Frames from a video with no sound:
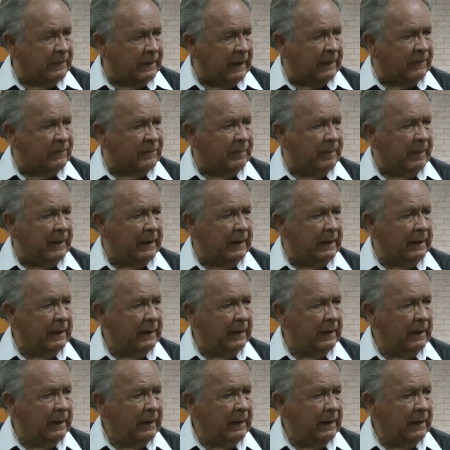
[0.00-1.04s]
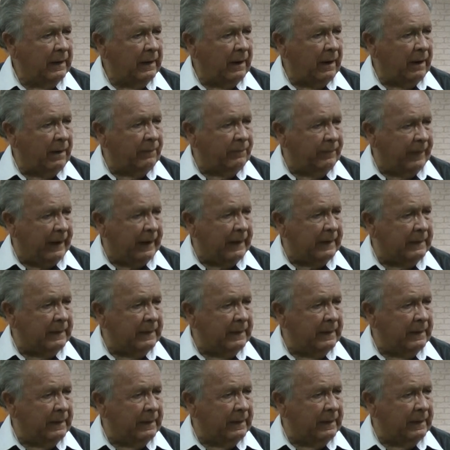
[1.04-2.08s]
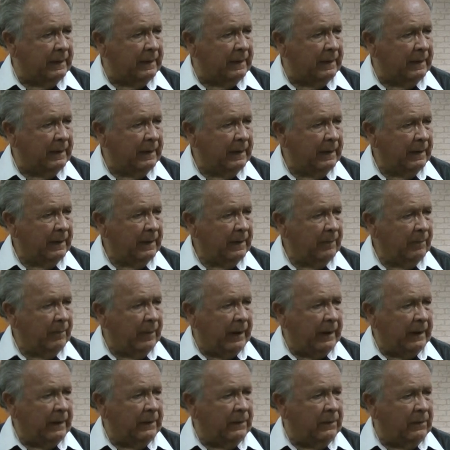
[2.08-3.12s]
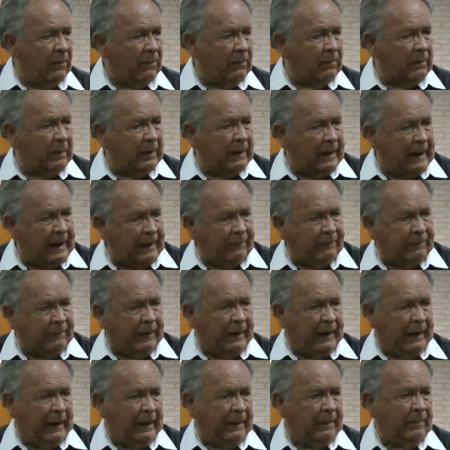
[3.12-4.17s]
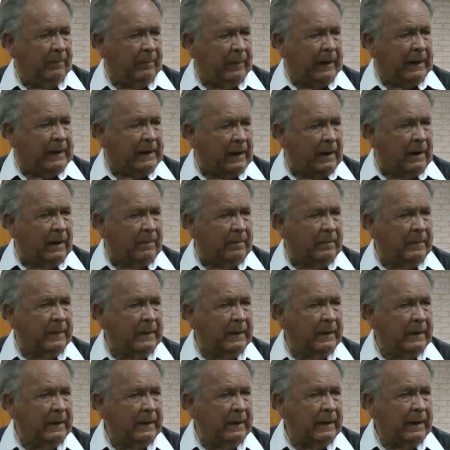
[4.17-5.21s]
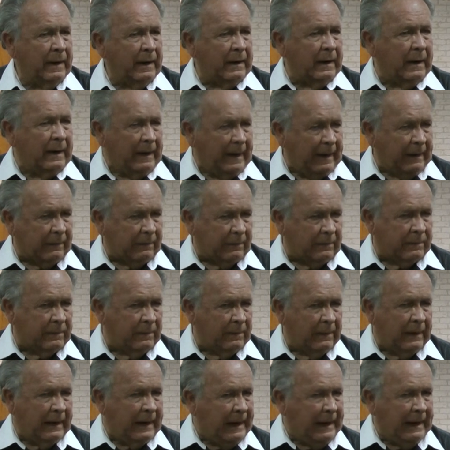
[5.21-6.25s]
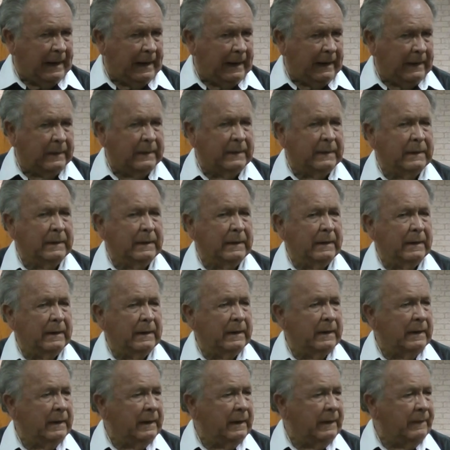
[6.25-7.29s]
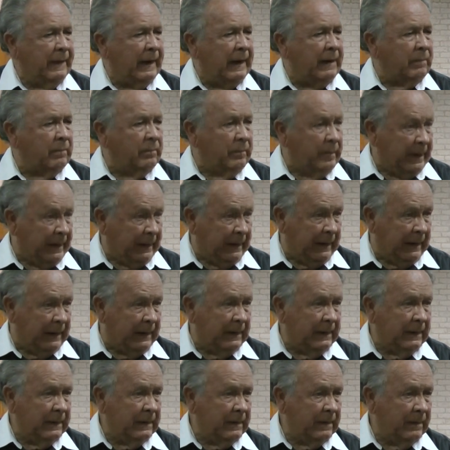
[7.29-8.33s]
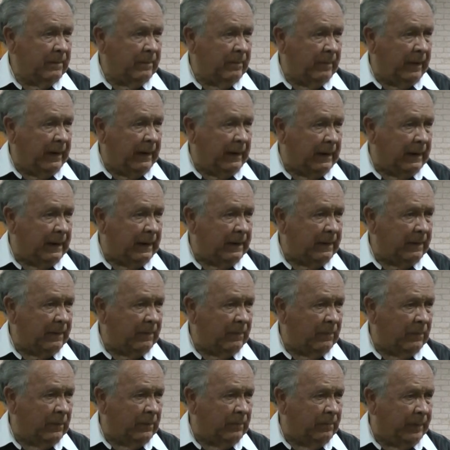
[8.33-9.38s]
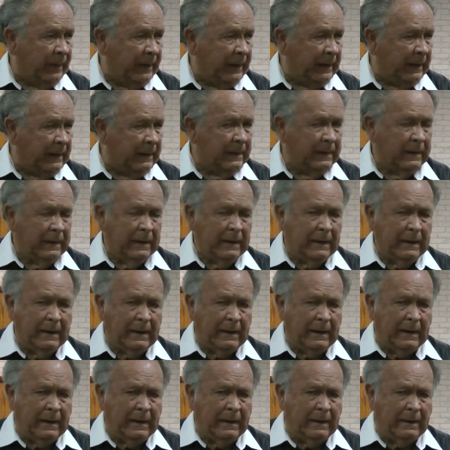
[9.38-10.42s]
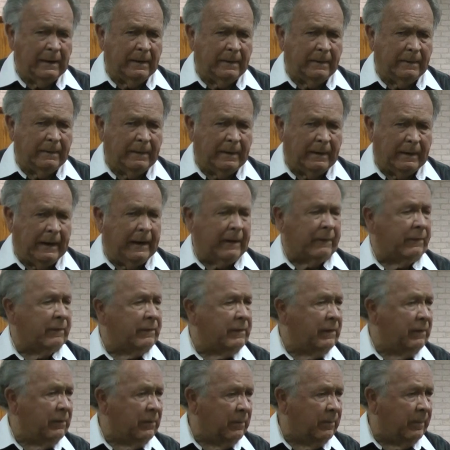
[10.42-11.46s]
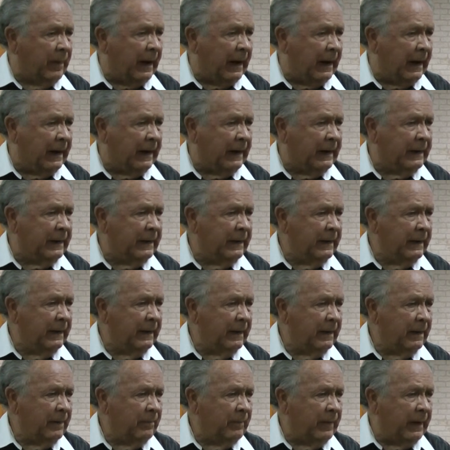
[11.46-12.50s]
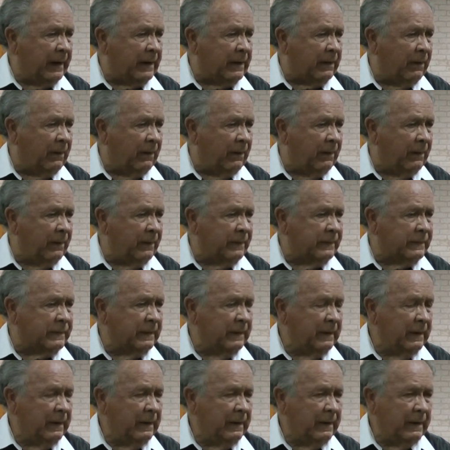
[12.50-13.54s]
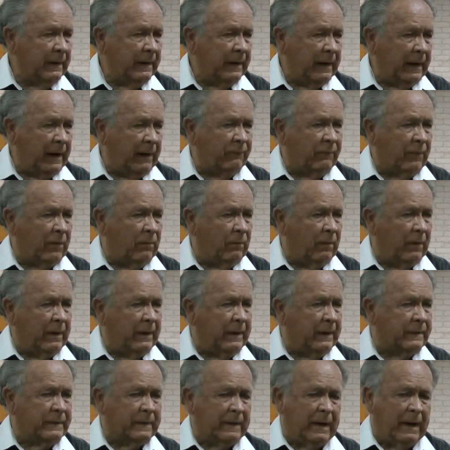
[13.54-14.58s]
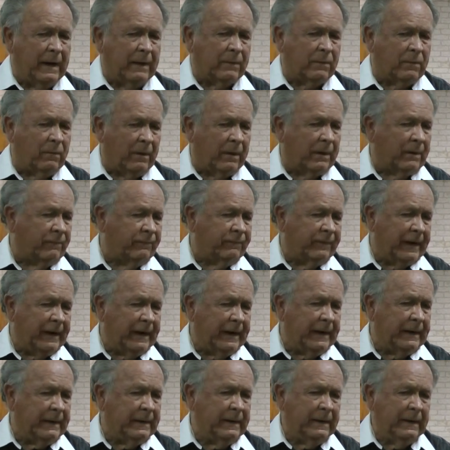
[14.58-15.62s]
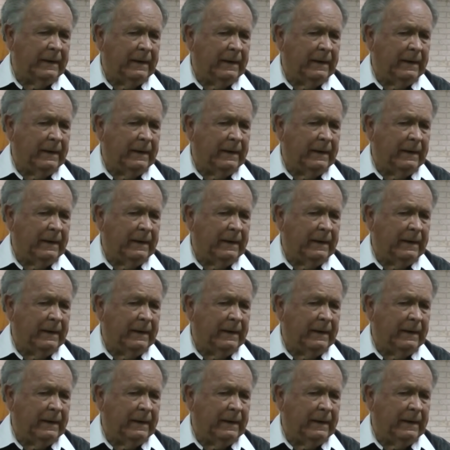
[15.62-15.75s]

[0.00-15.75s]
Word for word: judgment of that but don't let that become an electrical line that many, many would be uh, electrocuted by because everyone is not qualified